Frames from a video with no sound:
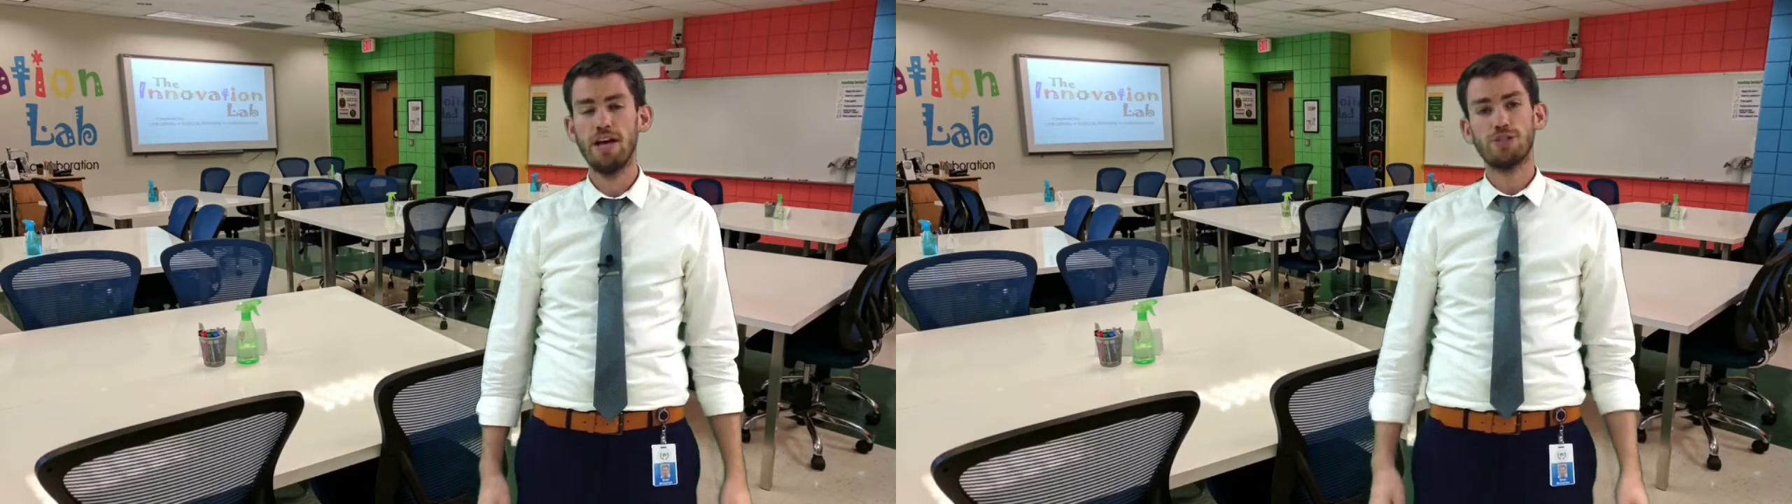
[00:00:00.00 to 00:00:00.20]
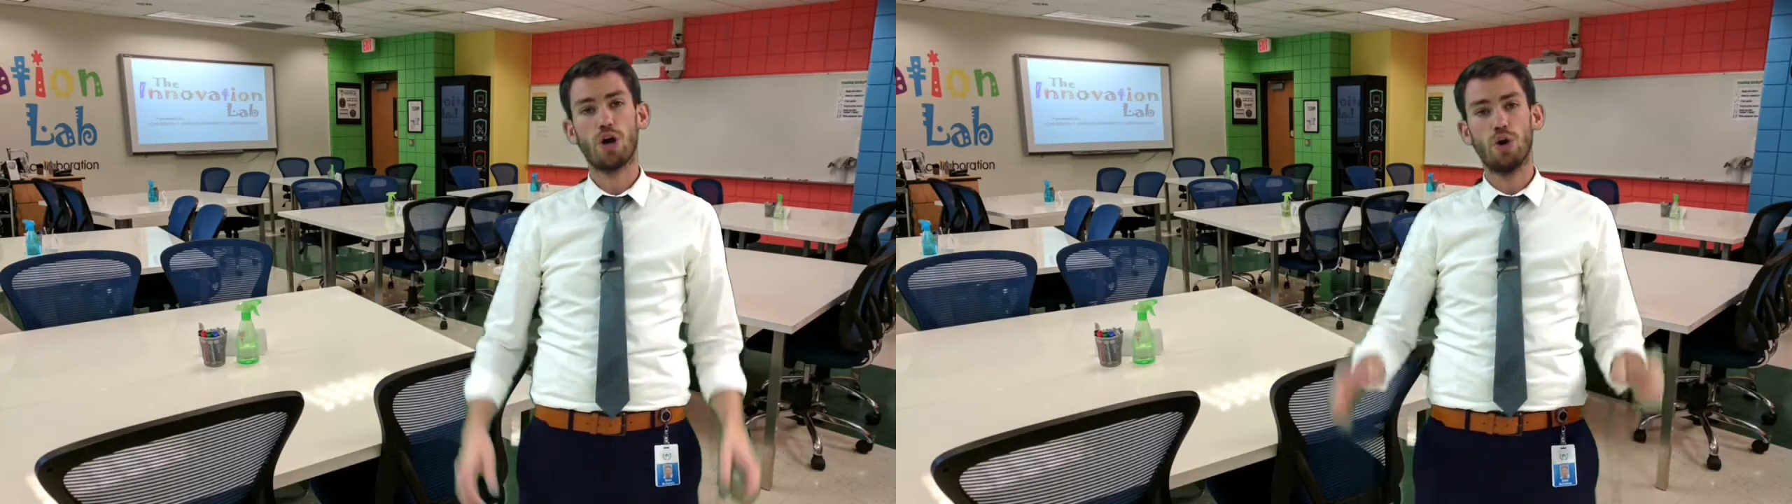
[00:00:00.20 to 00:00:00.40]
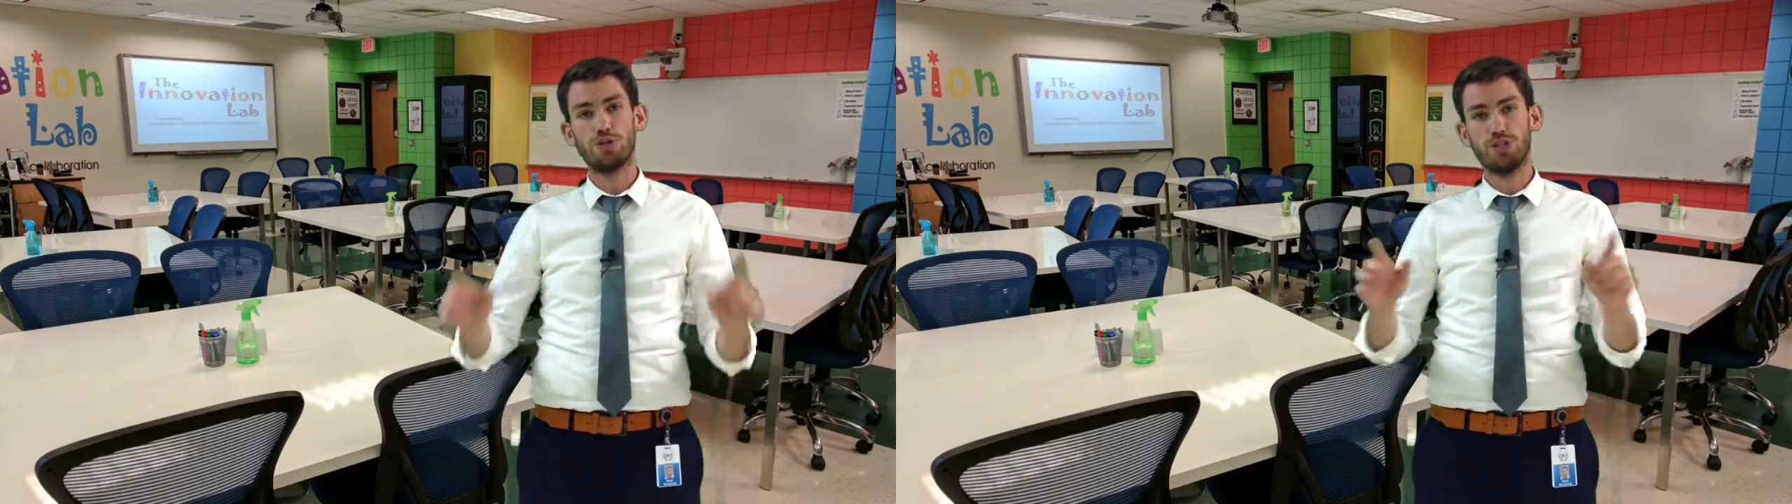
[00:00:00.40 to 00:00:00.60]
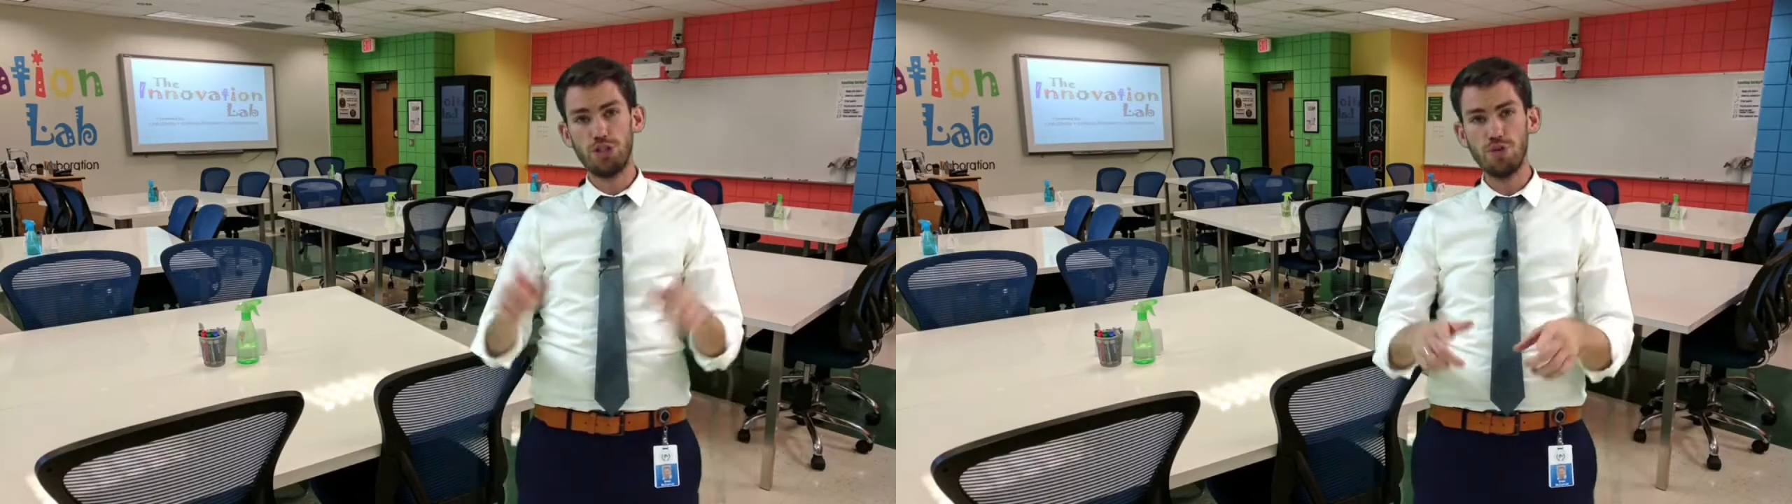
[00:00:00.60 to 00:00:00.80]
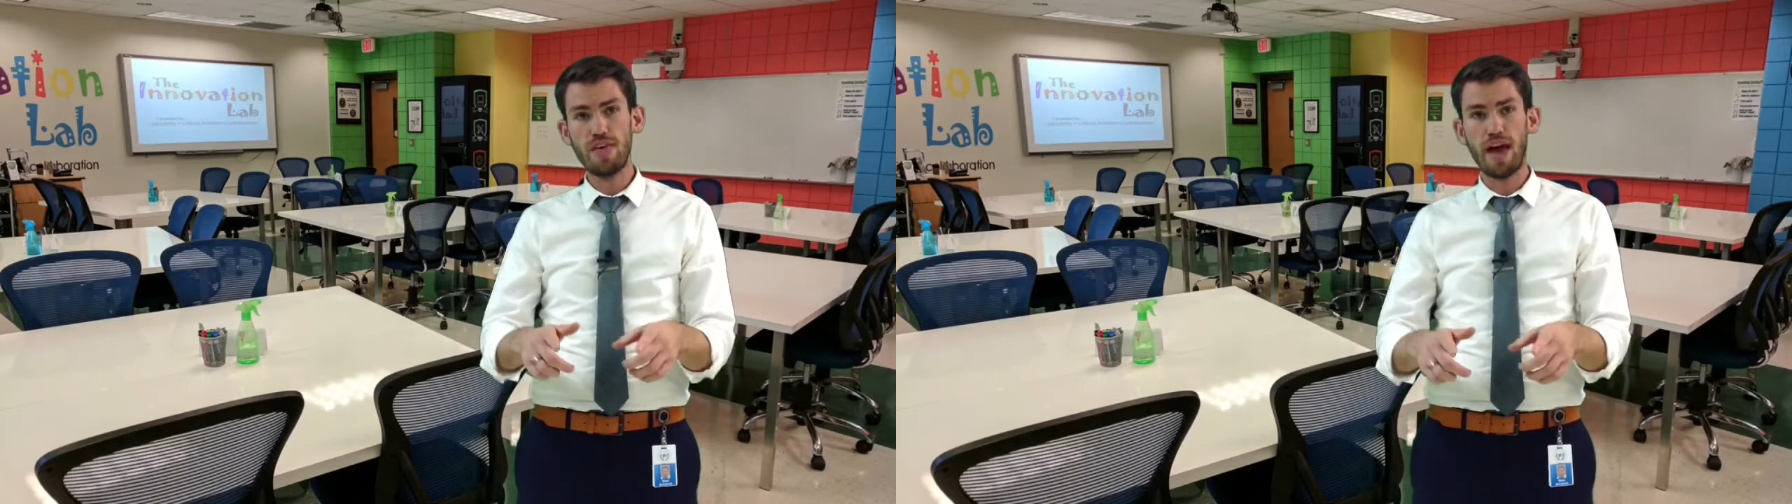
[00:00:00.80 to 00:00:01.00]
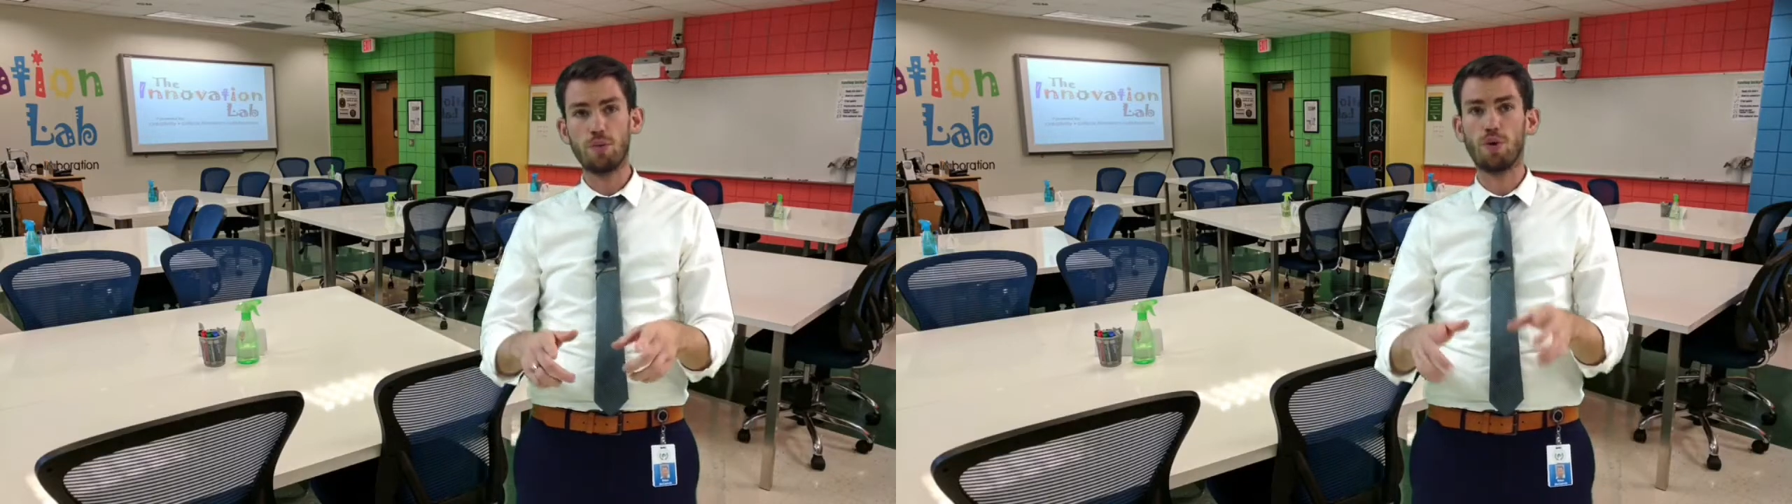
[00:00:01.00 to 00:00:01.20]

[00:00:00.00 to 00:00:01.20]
So to do that,